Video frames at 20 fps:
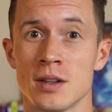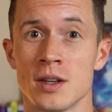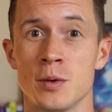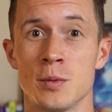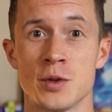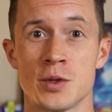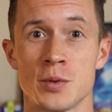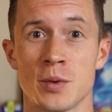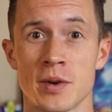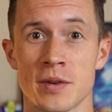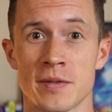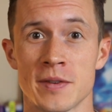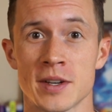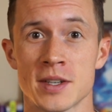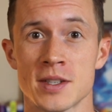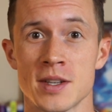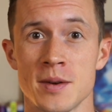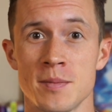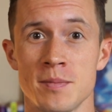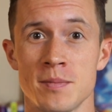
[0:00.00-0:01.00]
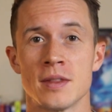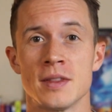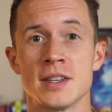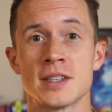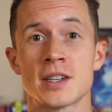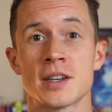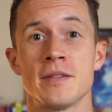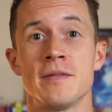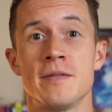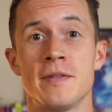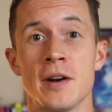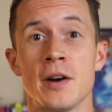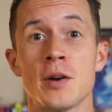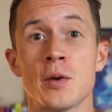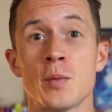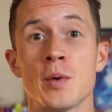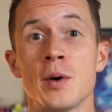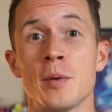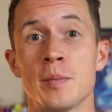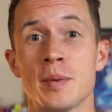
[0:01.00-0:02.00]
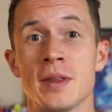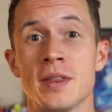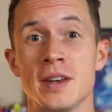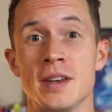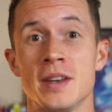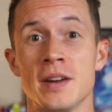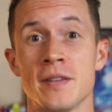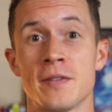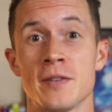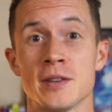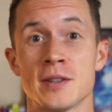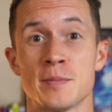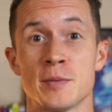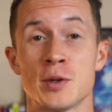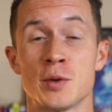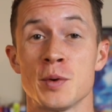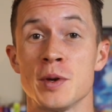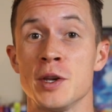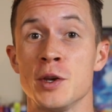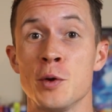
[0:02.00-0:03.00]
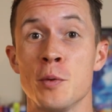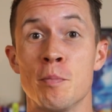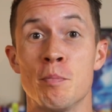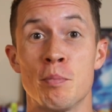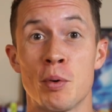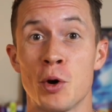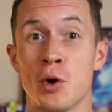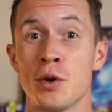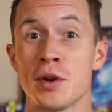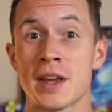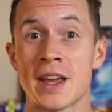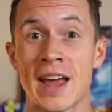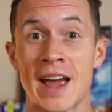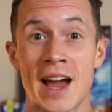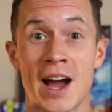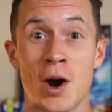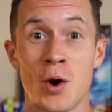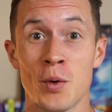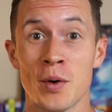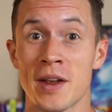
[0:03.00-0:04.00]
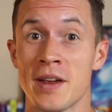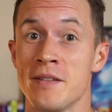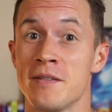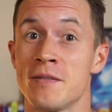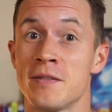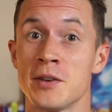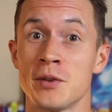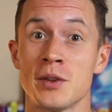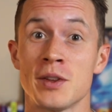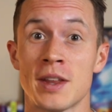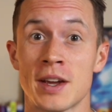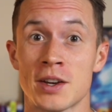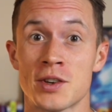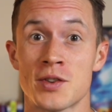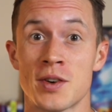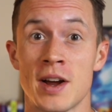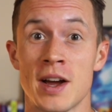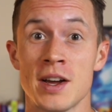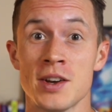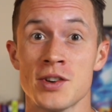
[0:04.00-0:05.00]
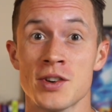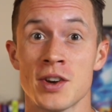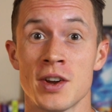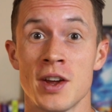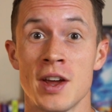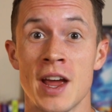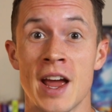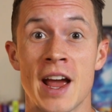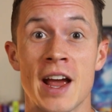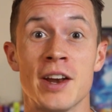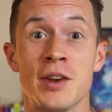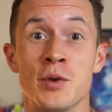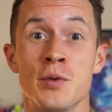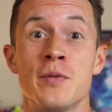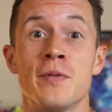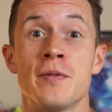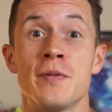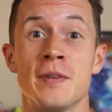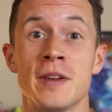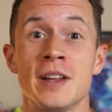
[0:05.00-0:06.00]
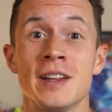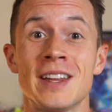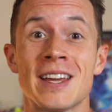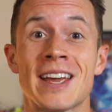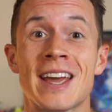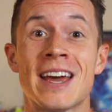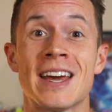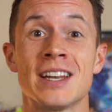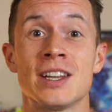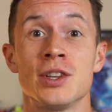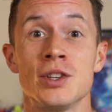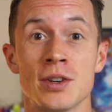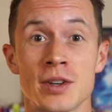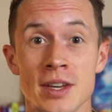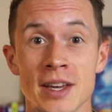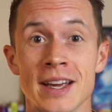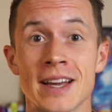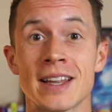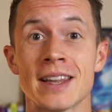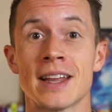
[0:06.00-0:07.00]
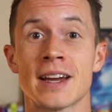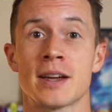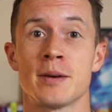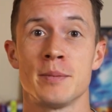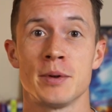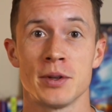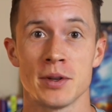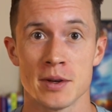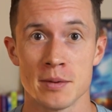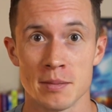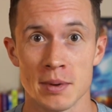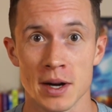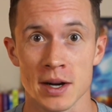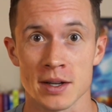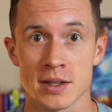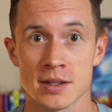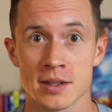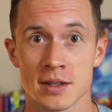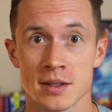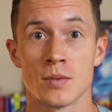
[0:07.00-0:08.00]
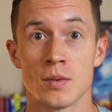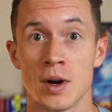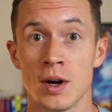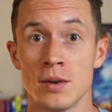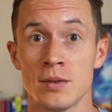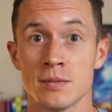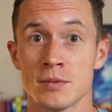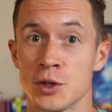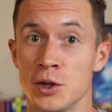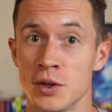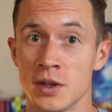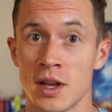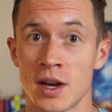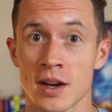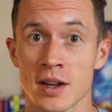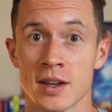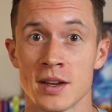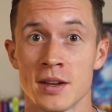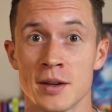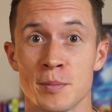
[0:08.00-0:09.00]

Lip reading: And would you want to fix them? This could very well be the difference between you burning out and feeling like trash and you feeling and looking like $1,000,000. Well, you're in luck.